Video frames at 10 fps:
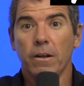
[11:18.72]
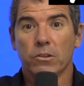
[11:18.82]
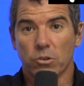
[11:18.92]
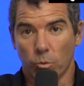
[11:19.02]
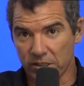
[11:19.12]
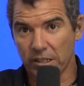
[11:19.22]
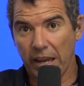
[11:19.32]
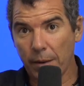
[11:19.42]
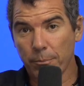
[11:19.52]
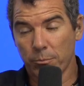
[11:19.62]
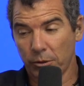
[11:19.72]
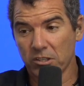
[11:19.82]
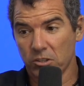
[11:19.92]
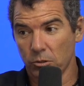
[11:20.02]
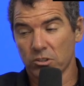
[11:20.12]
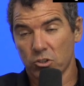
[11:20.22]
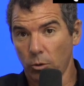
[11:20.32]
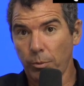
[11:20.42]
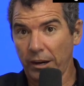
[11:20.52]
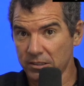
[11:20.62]
So what's going to happen pretty soon is Joe
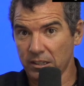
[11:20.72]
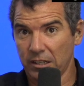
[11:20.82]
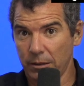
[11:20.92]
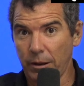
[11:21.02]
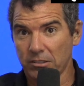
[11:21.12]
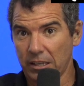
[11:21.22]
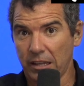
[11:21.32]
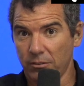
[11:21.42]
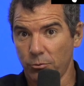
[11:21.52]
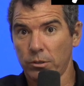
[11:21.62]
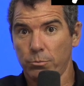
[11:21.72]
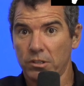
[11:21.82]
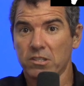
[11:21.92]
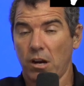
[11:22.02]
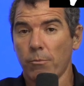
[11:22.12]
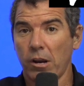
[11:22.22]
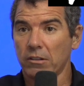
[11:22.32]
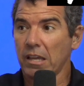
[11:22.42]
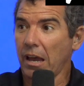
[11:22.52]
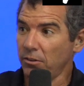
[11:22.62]
Biden's going to come out to California, put his arm
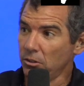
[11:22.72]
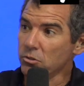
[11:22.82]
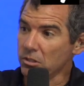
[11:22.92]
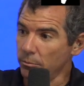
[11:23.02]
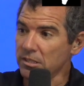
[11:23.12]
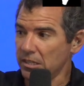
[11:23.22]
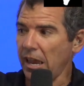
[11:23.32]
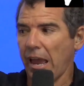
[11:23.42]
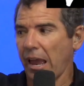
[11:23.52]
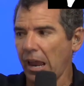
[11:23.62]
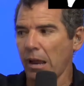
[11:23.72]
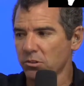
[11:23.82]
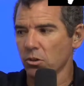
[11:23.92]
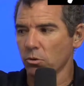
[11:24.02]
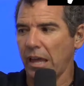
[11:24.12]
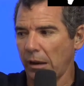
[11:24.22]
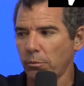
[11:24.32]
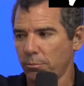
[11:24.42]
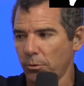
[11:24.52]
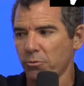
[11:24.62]
around Gavin Newsom and say, hey, I'm so glad
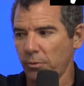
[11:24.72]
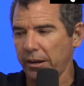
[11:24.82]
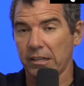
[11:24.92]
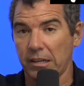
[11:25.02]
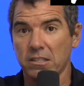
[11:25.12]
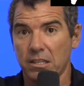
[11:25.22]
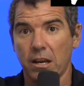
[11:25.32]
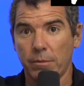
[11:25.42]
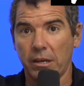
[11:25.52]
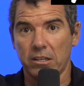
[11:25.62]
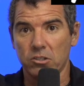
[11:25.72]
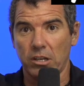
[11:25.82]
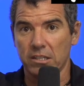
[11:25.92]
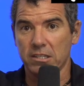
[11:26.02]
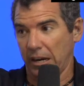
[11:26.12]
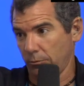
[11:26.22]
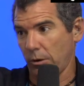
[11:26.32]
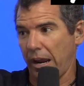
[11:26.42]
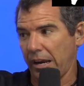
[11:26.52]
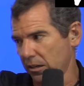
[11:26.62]
we both recognize the Armenian genocide,
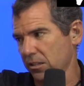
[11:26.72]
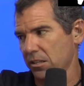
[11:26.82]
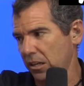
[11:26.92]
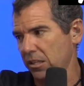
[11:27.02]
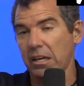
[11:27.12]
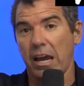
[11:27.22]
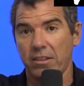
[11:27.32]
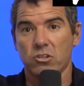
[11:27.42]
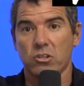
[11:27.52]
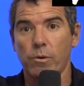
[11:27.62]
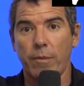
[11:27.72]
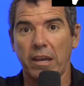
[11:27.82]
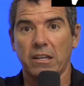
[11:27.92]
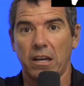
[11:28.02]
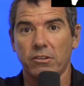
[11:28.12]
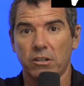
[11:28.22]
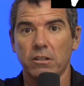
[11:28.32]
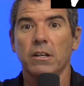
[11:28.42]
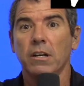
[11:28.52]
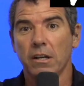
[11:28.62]
right? Isn't he the guy that should remain
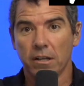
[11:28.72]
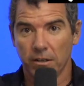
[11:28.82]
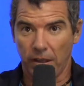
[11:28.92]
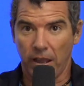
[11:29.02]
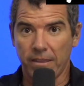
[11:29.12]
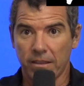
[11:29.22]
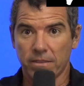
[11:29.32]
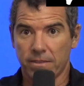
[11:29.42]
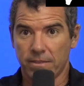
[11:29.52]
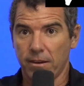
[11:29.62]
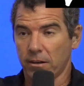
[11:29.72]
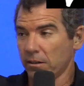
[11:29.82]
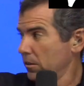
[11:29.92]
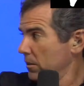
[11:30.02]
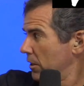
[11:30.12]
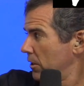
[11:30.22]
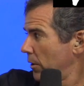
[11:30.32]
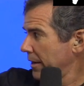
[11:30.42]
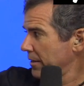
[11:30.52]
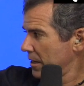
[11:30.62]
governor? And they're going to
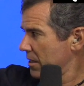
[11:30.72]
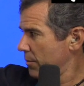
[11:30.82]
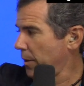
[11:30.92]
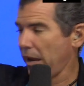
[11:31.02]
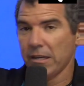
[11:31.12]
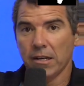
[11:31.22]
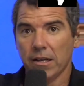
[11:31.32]
anticipate